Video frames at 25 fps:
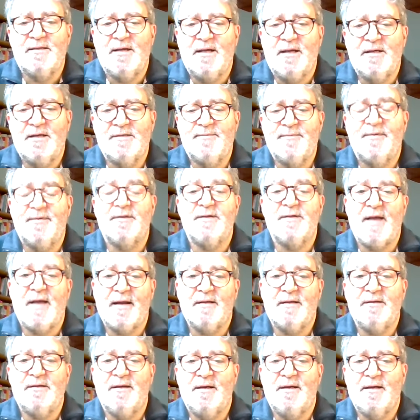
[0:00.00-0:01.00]
is
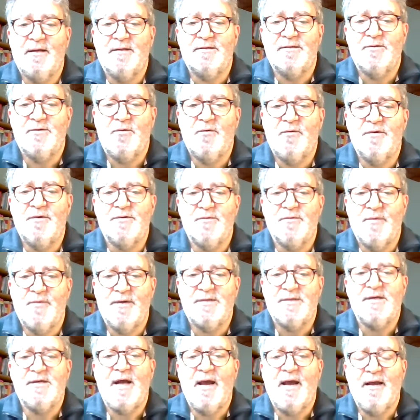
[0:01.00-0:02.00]
protected. It's always
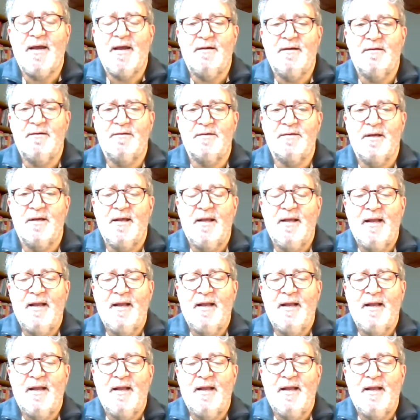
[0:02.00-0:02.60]
retained.